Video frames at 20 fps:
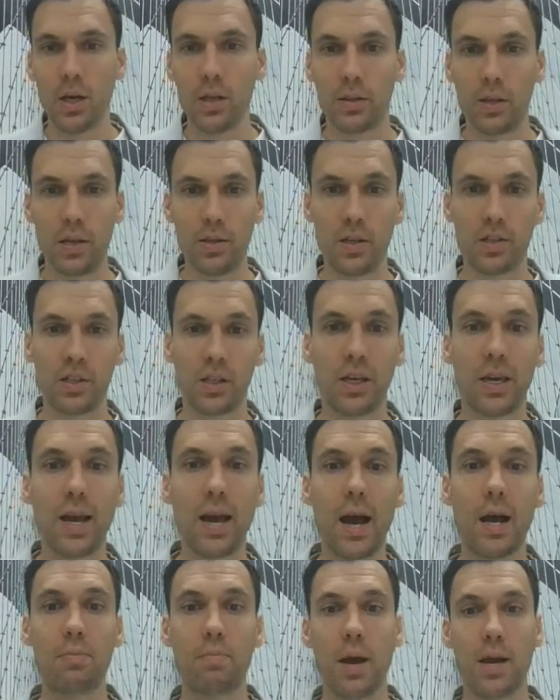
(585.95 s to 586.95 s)
Then there's
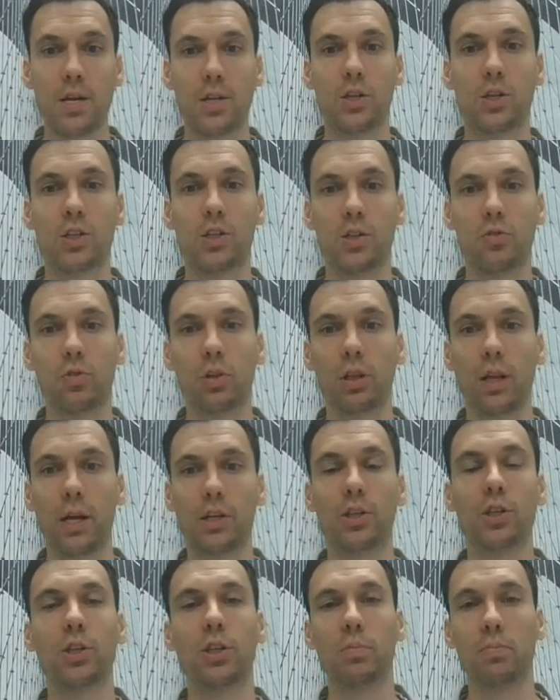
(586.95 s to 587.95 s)
account managers and
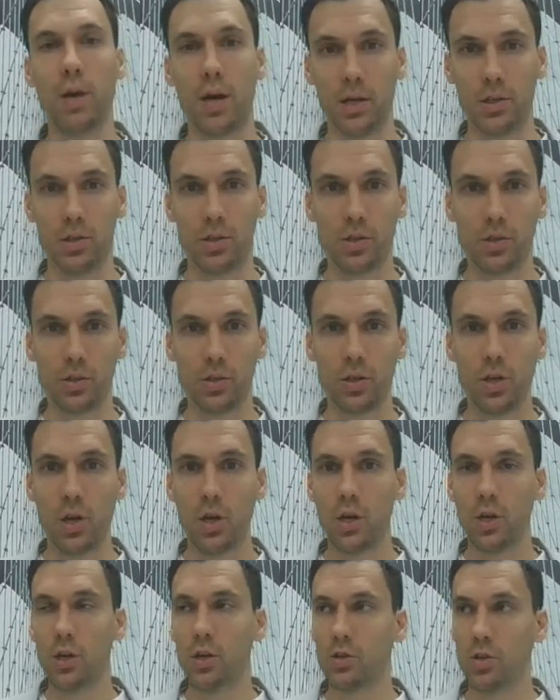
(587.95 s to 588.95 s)
relationship managers.
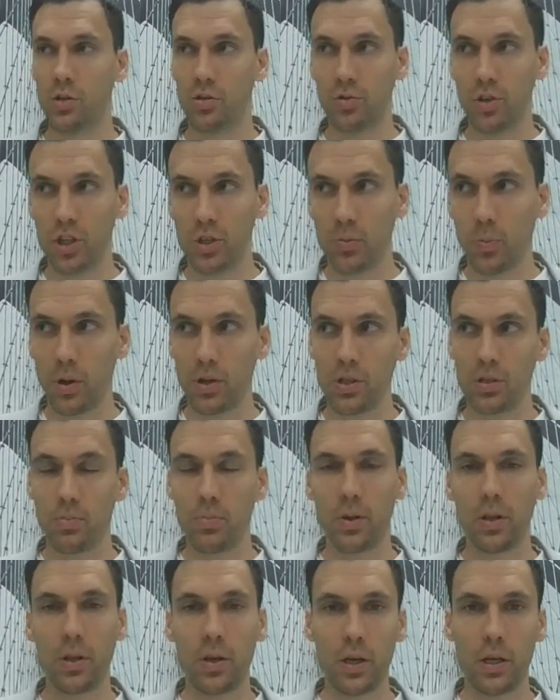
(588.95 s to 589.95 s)
So the
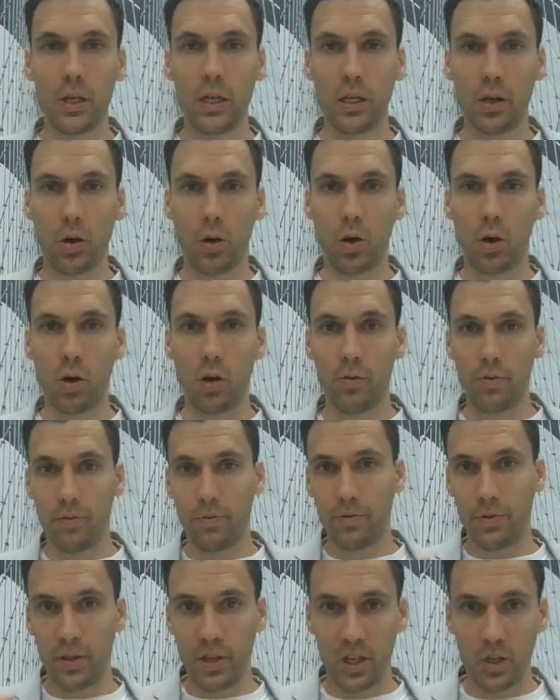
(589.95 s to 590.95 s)
responsibility of
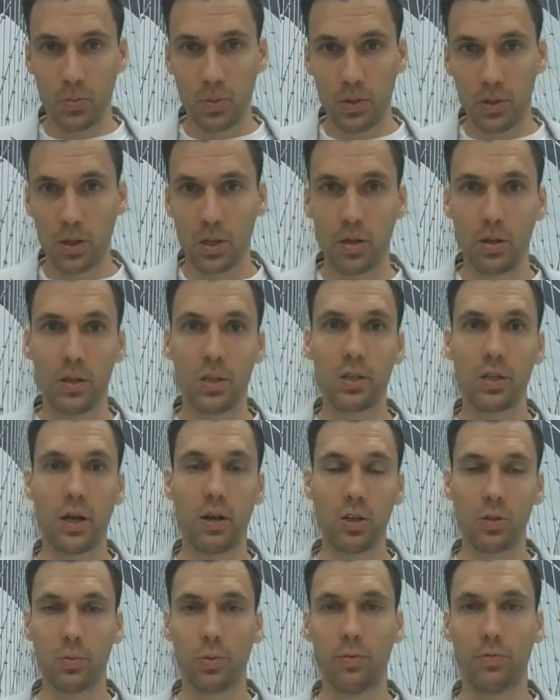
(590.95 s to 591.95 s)
this particular
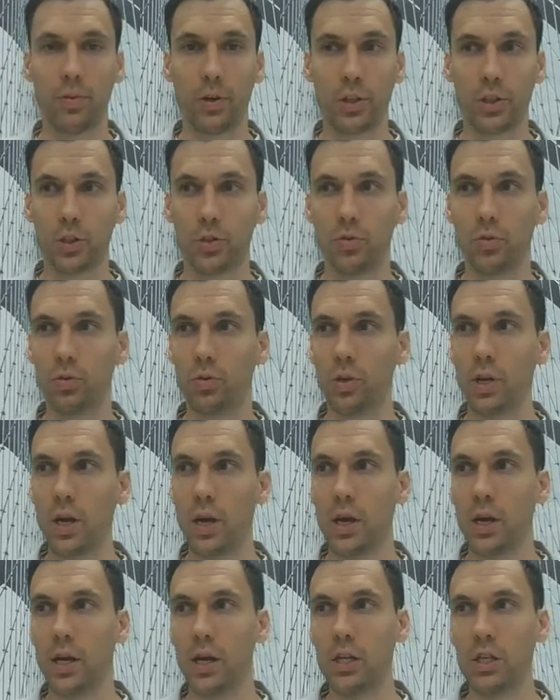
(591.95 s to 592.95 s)
sales professional
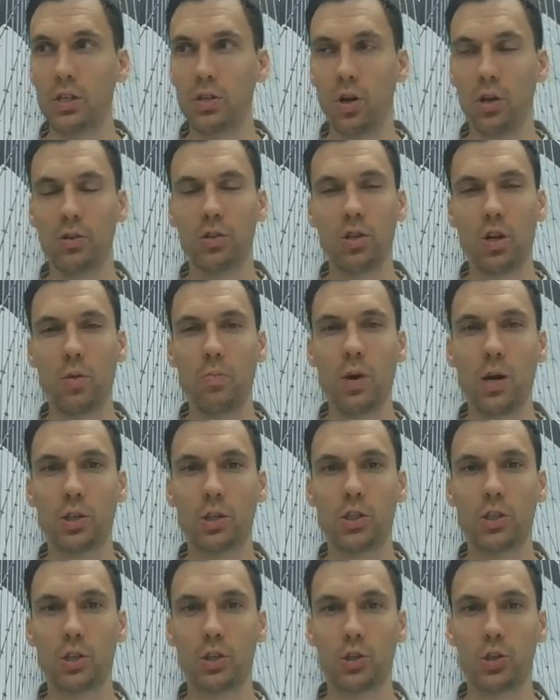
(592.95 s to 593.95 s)
is not so
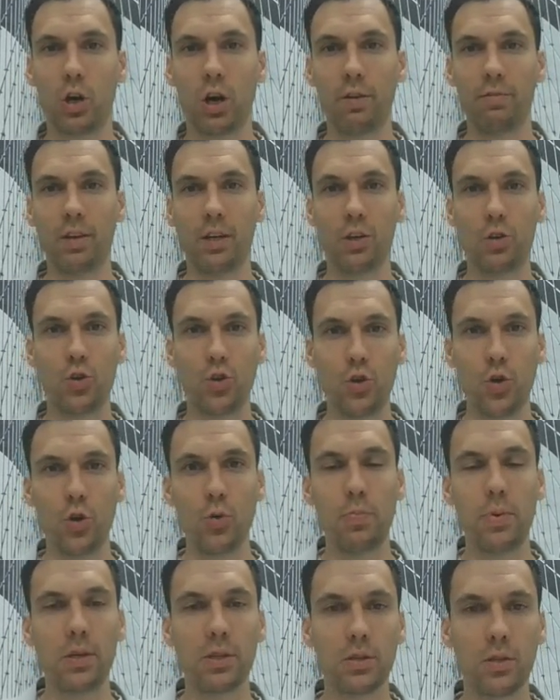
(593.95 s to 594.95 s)
much driving
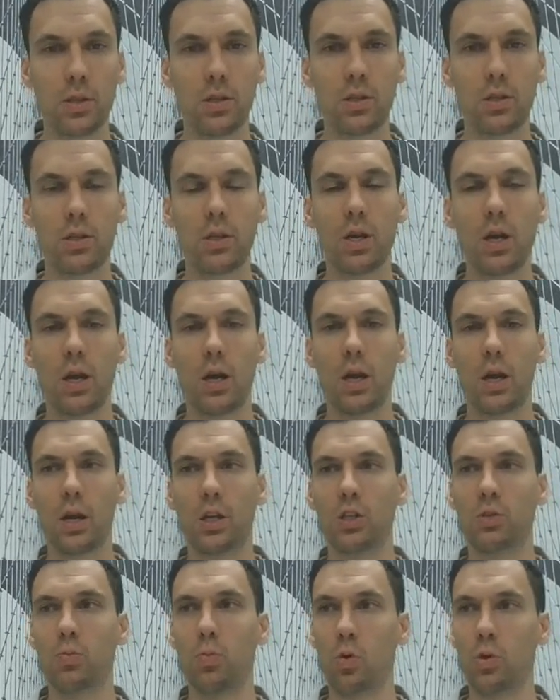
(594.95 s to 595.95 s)
new business,
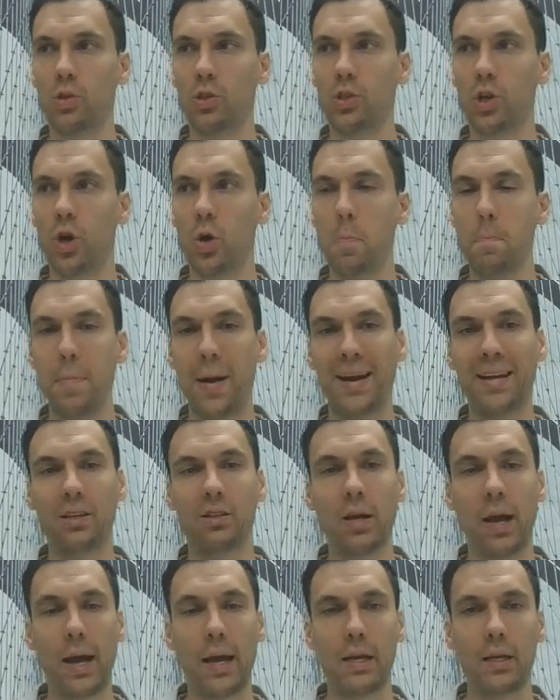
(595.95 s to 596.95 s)
It's more so
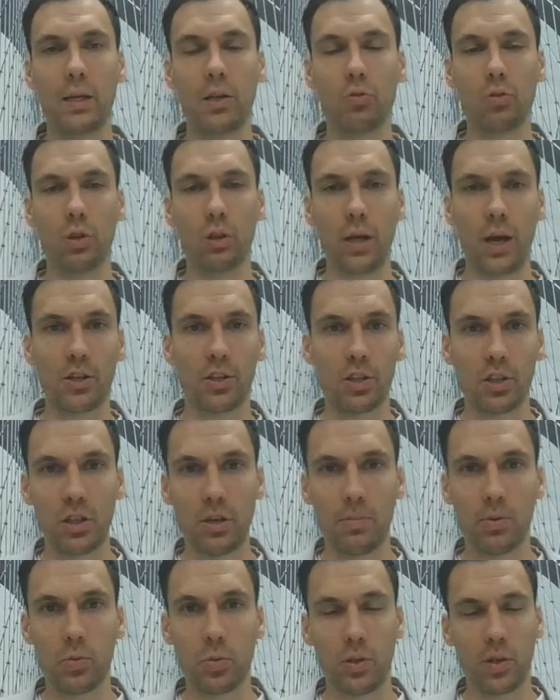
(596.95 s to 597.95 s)
maintaining
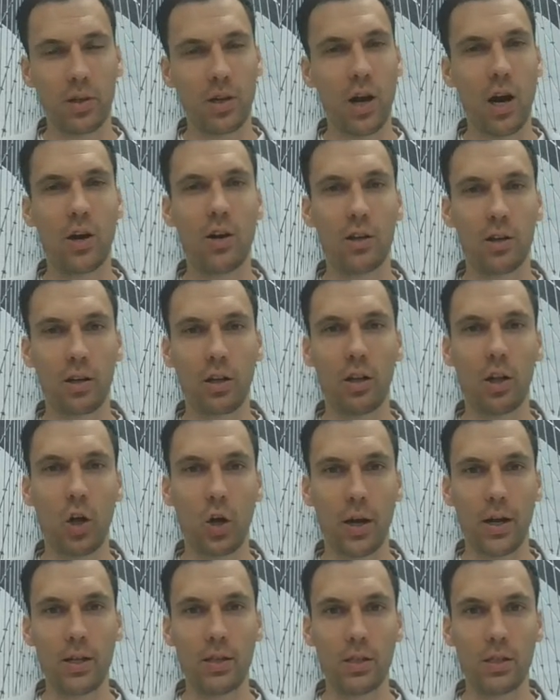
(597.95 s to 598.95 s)
relationships with the current
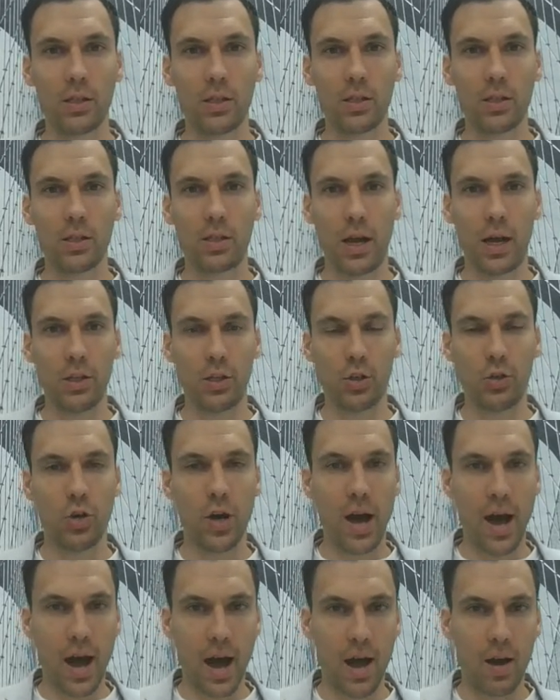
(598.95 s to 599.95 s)
clients that
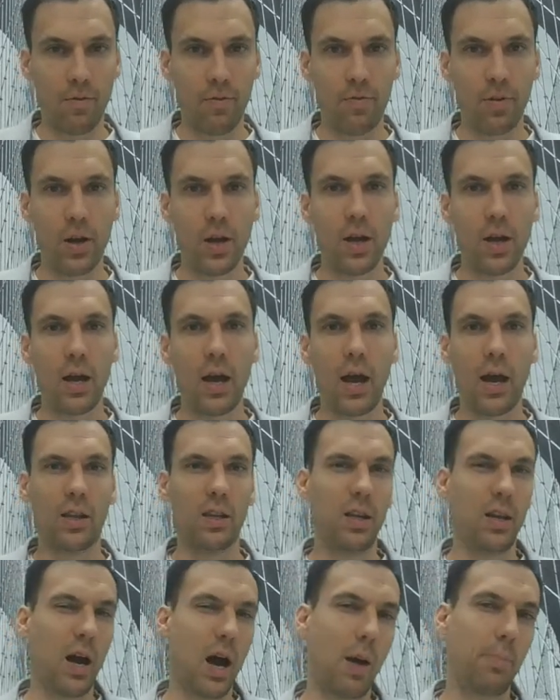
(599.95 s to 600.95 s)
you have and
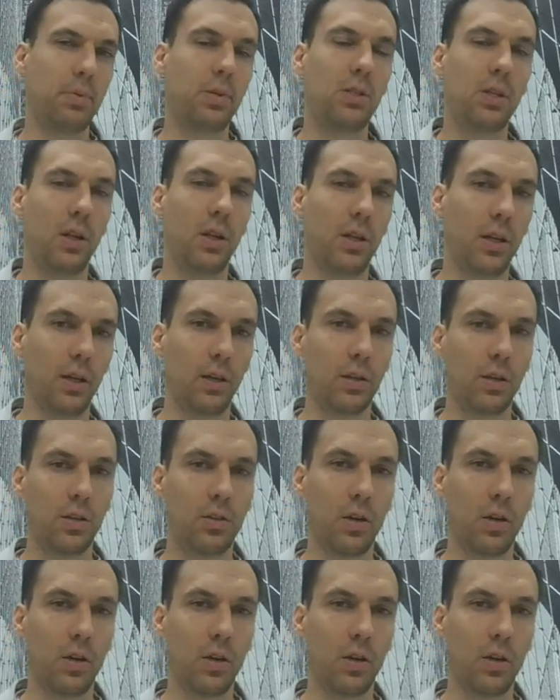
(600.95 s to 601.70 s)
then upselling.